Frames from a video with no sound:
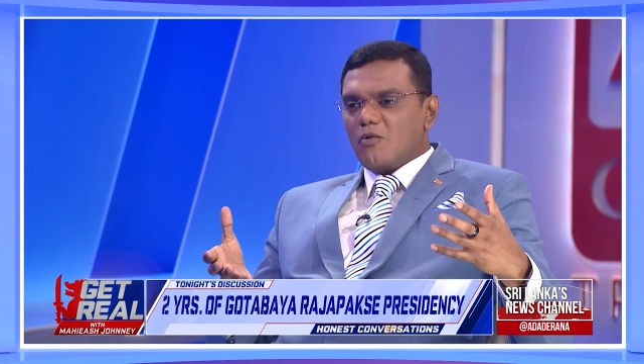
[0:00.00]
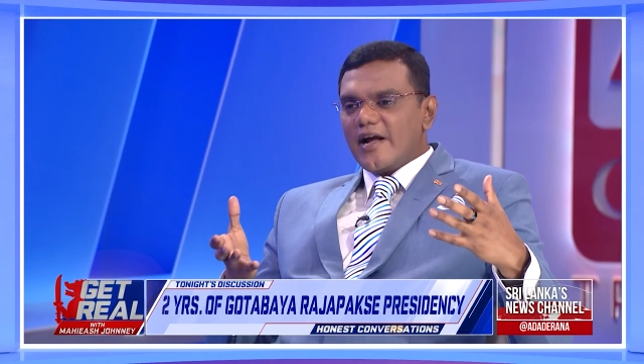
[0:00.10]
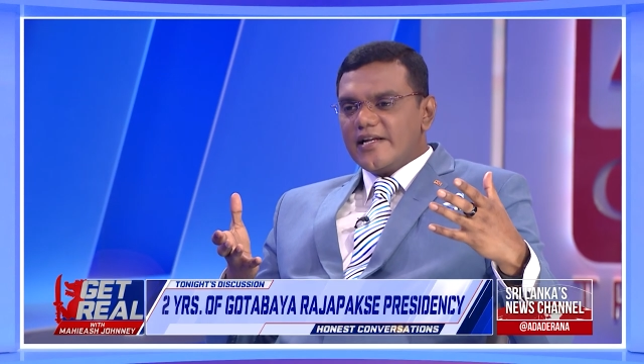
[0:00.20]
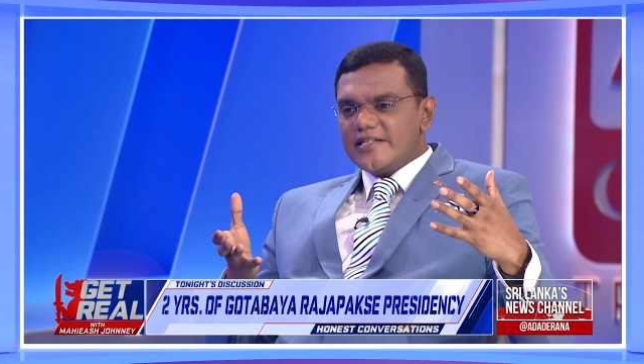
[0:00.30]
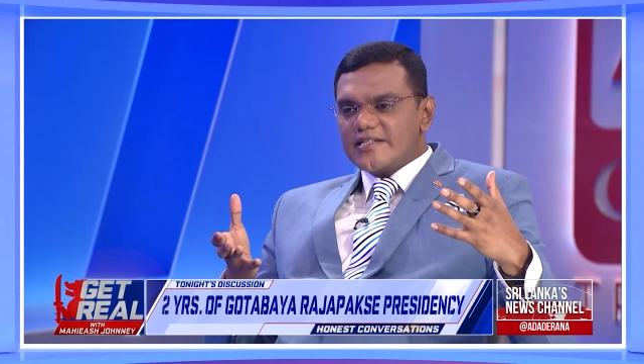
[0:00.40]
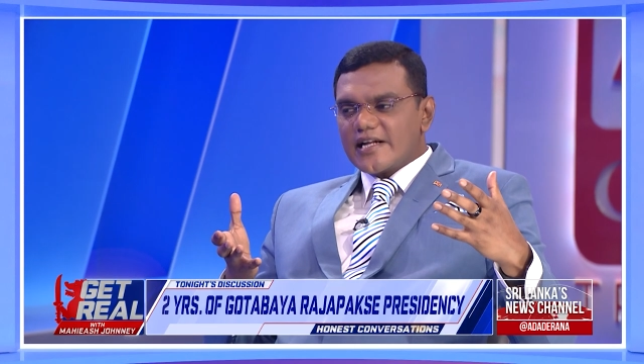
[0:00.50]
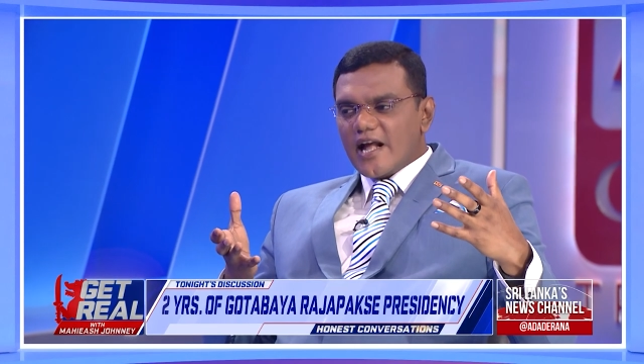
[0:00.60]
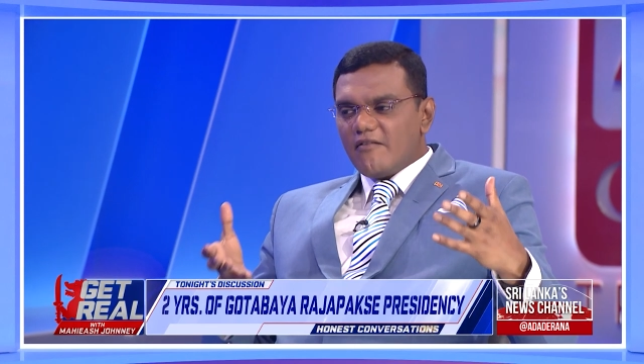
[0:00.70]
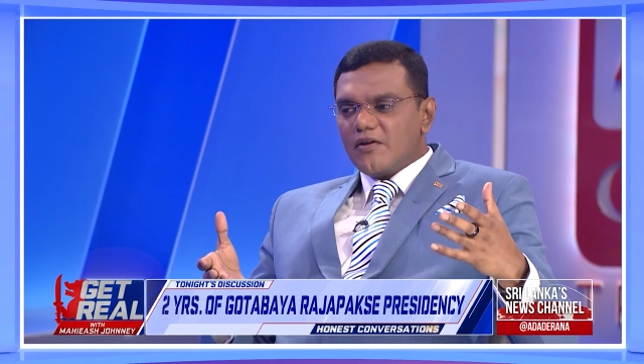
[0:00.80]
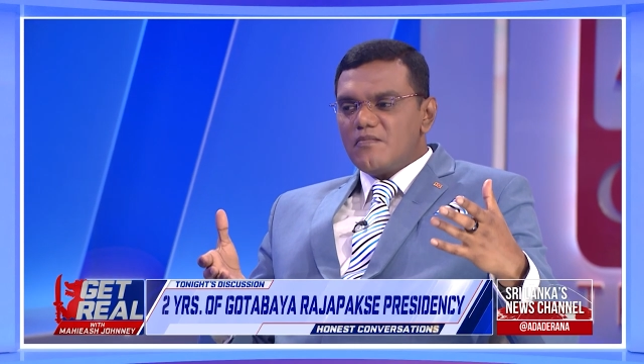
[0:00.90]
Why is the
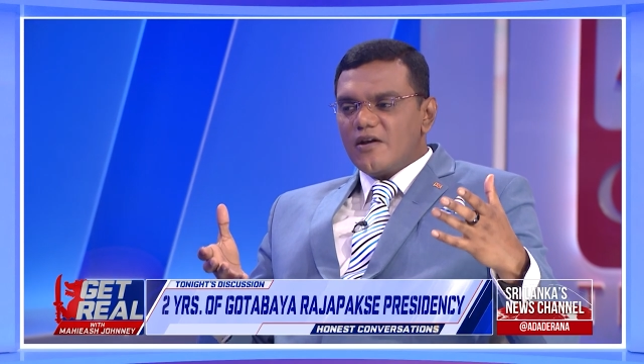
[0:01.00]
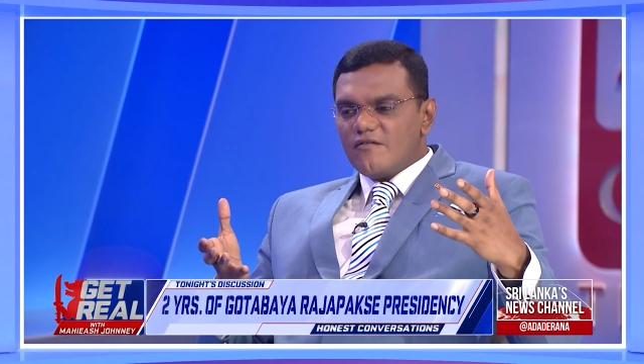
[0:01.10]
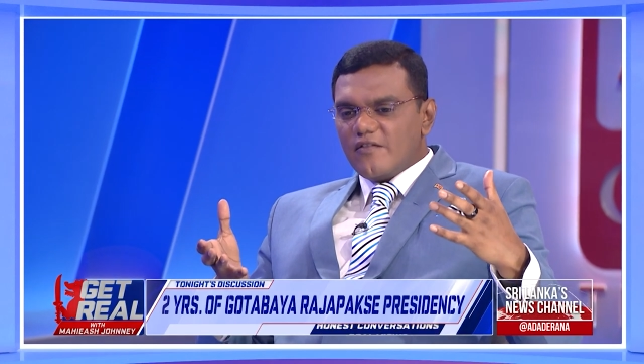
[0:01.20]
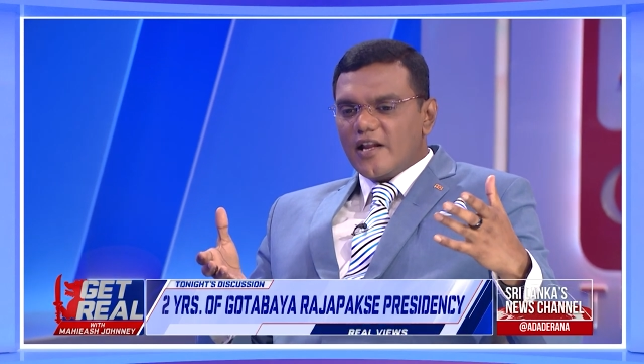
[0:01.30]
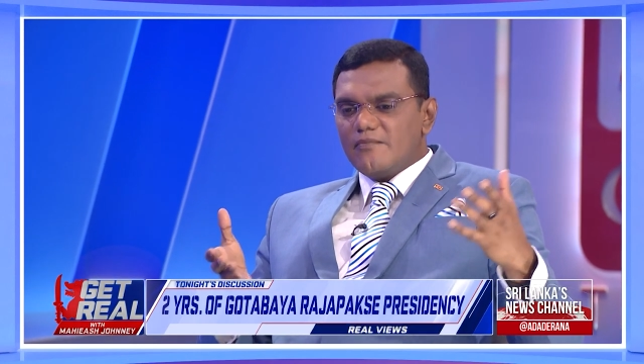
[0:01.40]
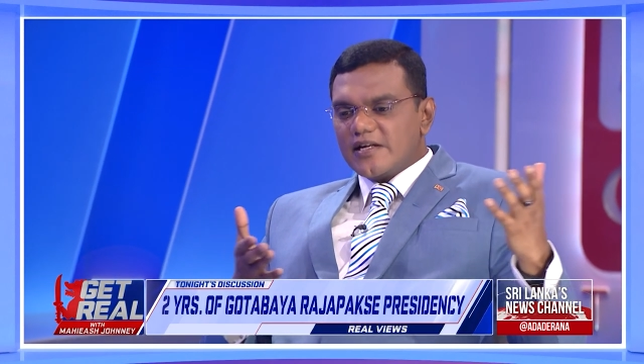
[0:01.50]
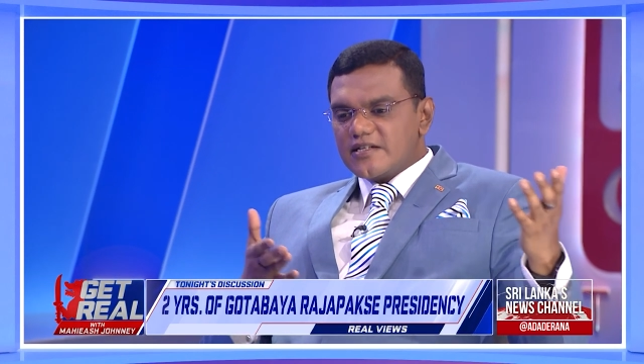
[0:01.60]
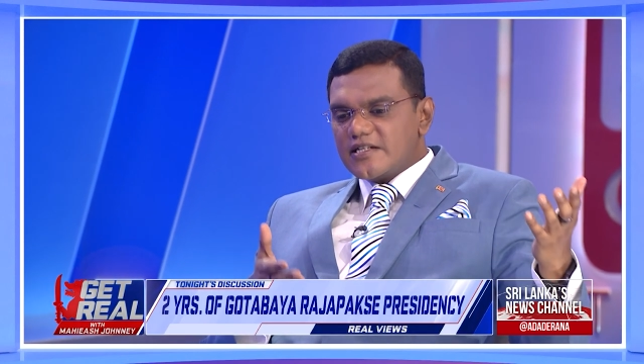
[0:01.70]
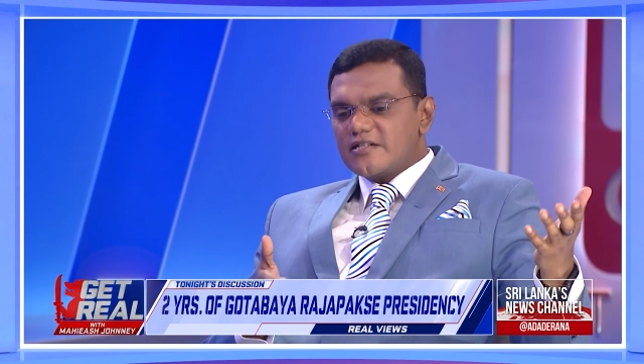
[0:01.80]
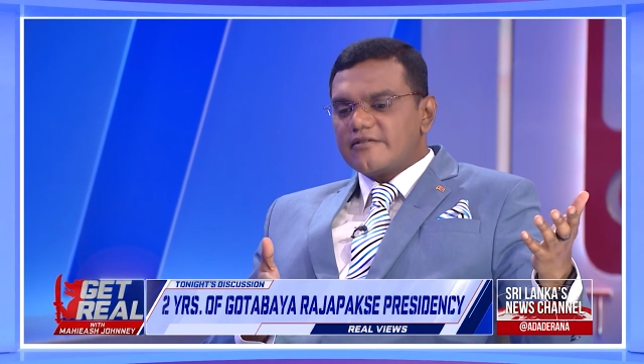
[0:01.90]
government failing?
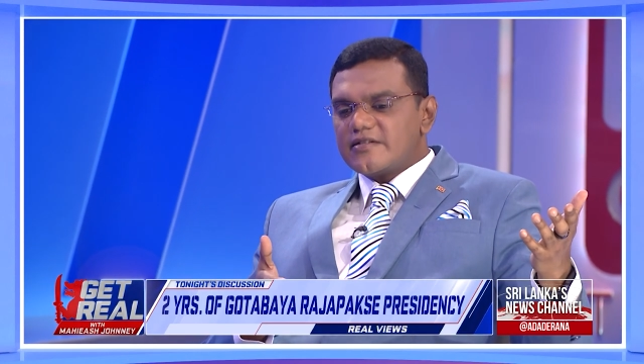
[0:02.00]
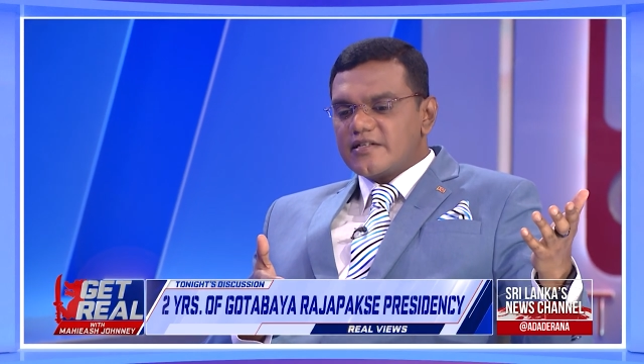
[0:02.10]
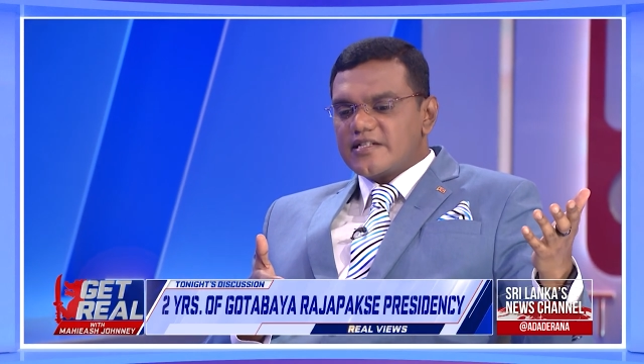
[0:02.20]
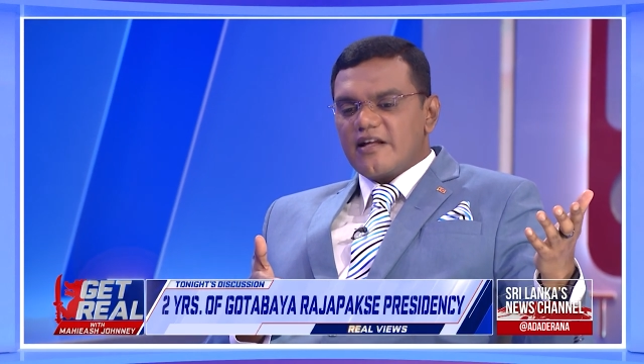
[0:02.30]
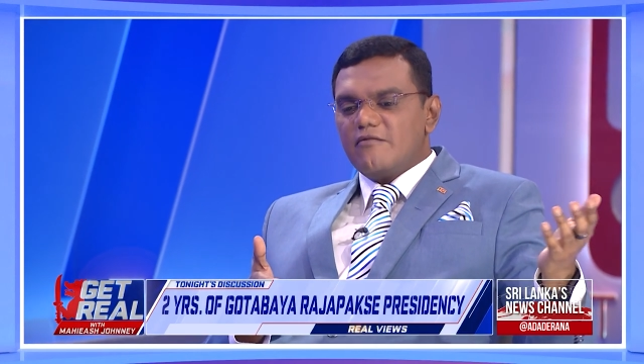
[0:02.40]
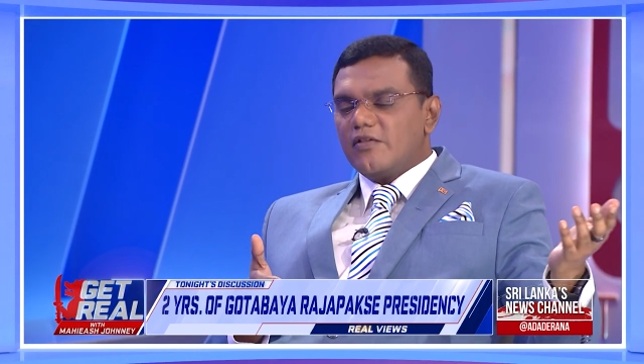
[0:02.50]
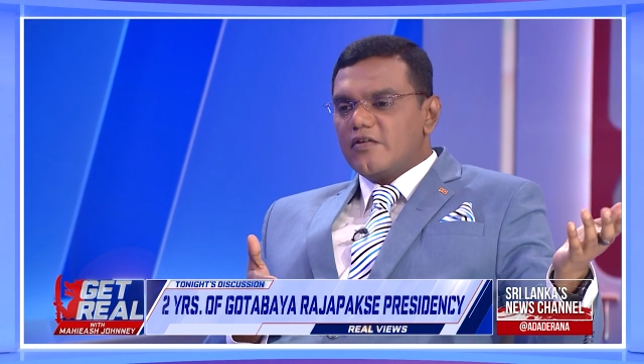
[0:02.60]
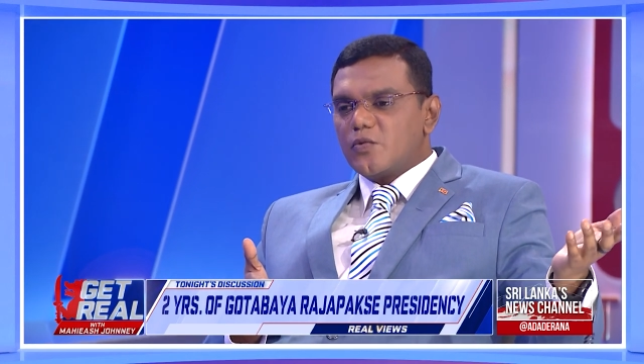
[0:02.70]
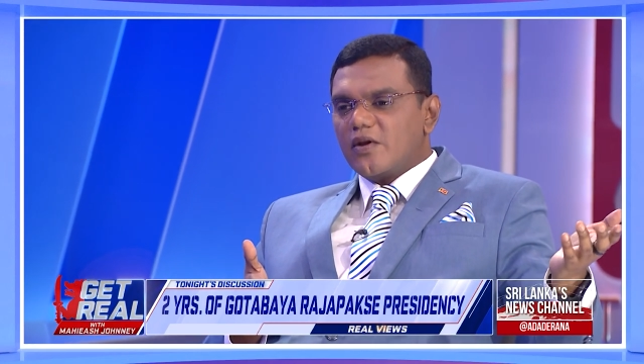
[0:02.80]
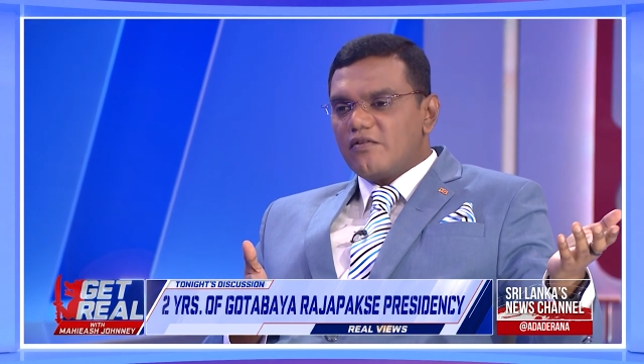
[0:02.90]
Because this was the same with
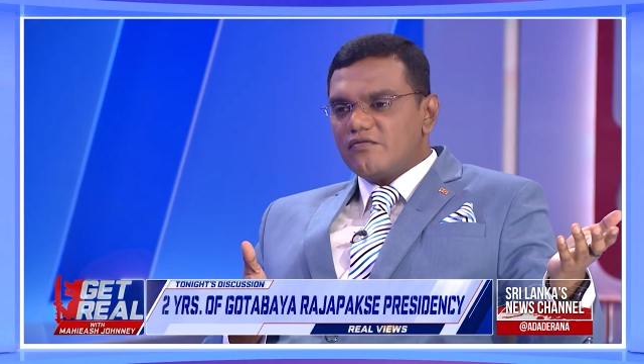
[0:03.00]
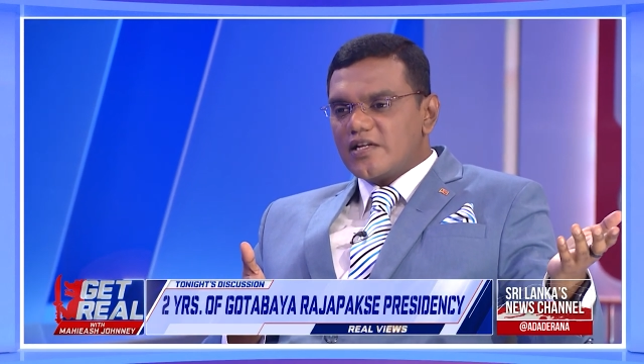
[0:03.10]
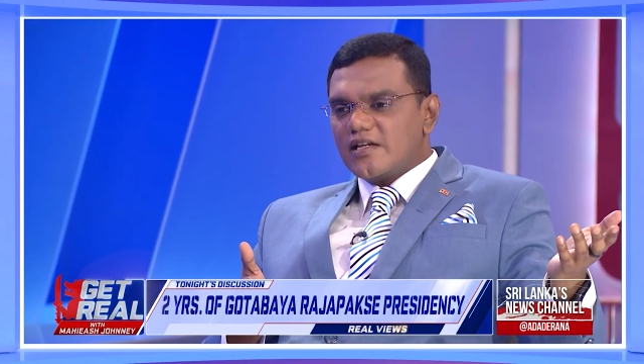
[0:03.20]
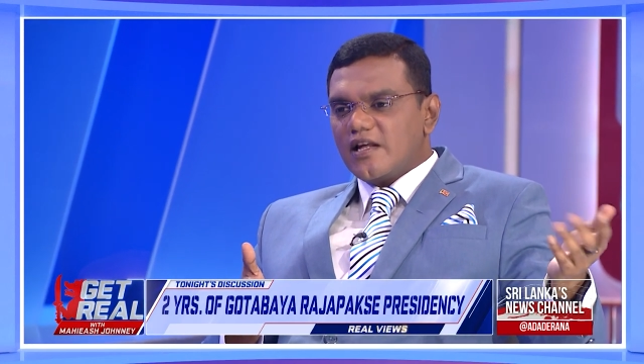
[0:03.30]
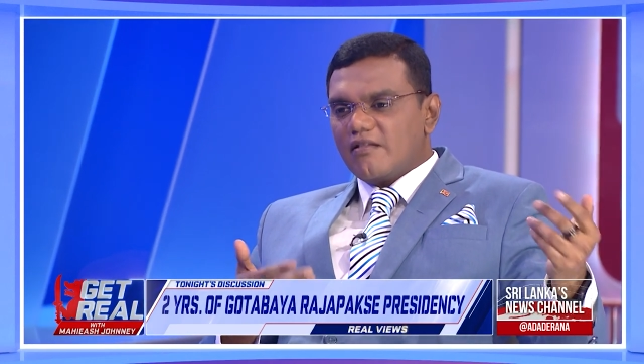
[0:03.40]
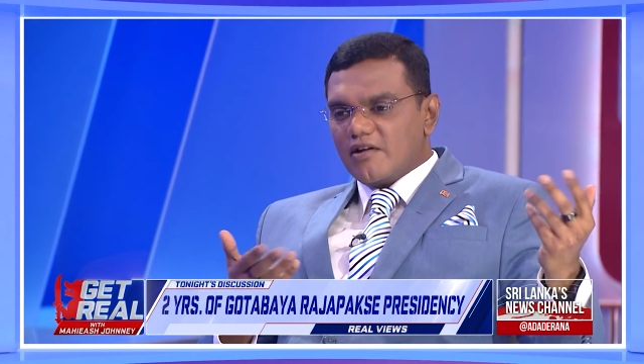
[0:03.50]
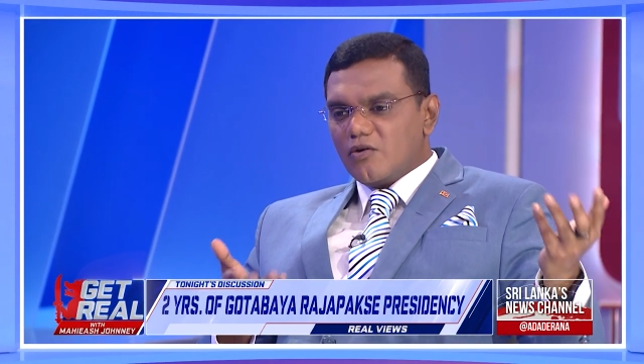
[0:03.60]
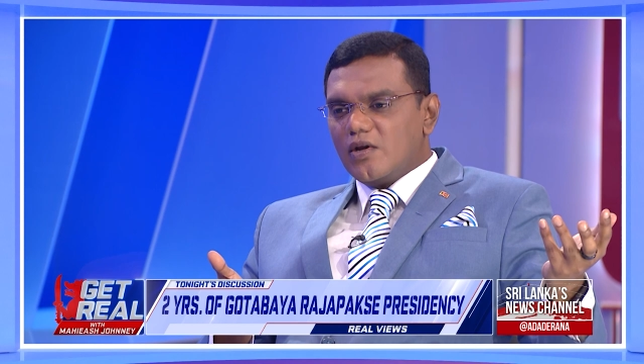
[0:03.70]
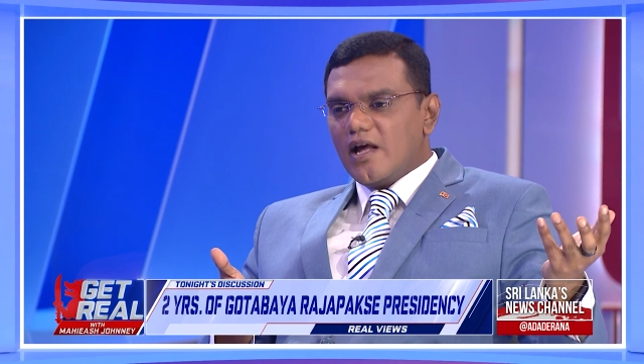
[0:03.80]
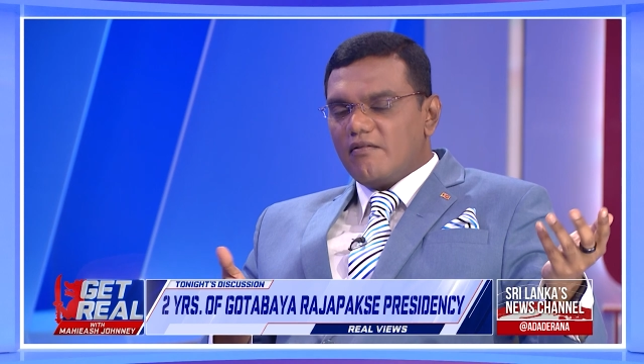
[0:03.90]
the 2015 uh, the
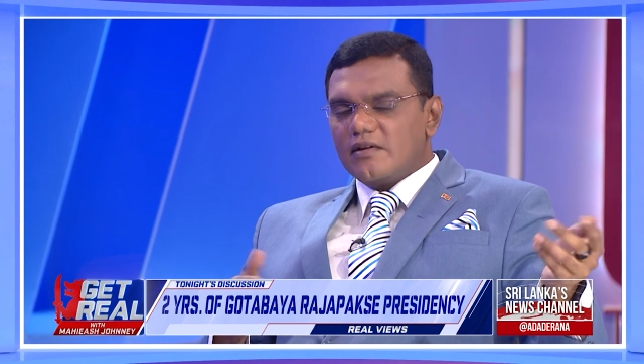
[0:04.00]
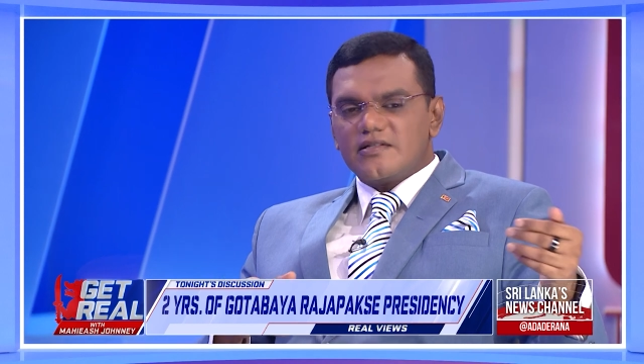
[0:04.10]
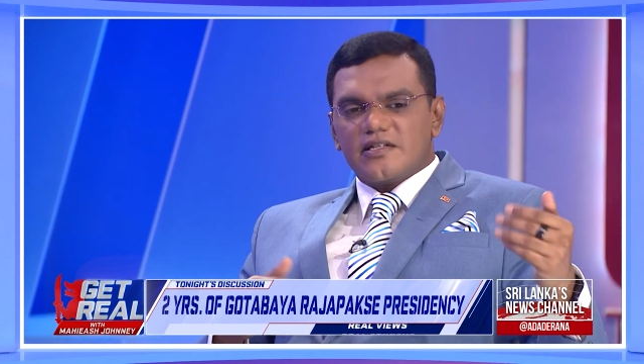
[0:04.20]
good governance.